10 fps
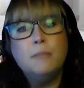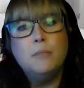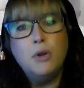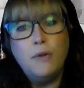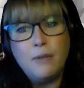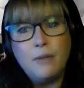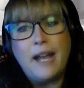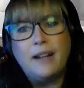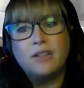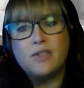moving
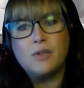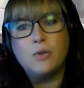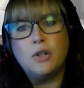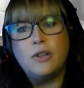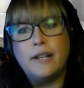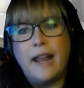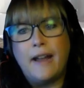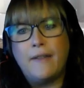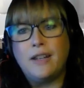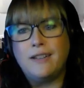back to school and
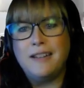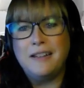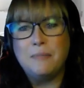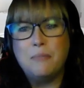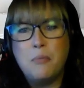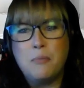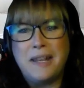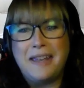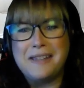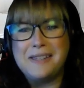having
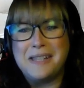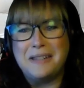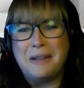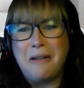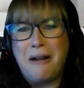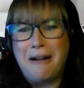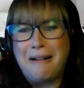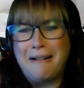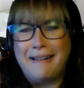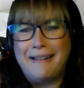kids in the
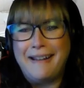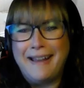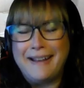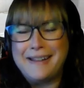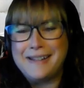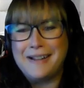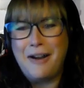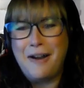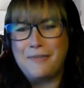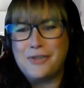car and headed
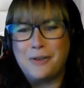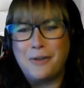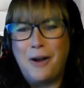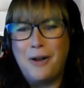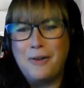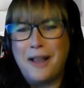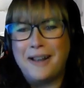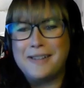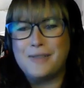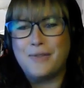off to all
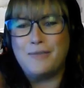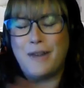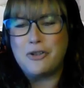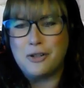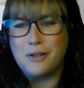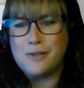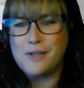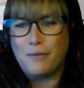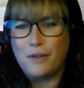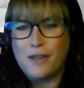kinds of adventures
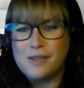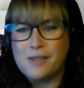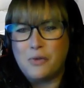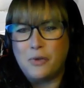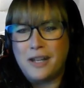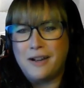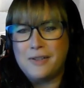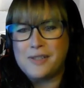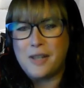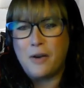for this school
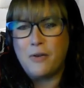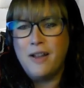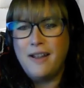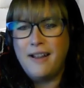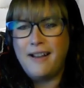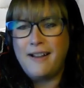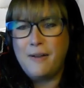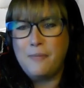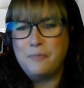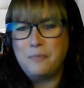year. So,
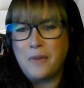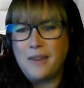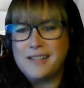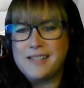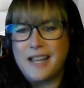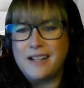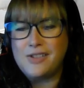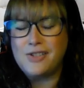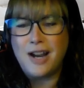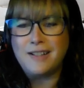um, excited
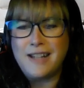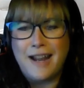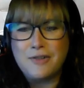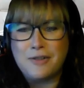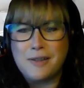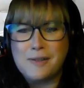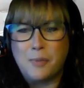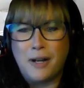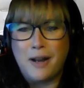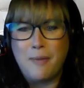to talk to Ashley this
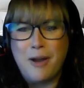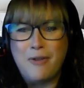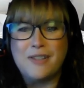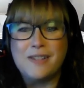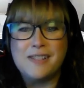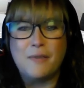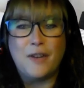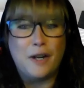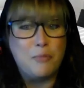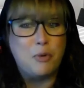morning about this
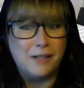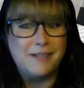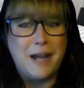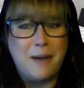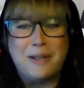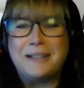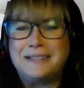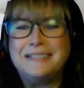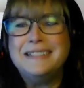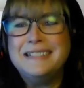very important topic.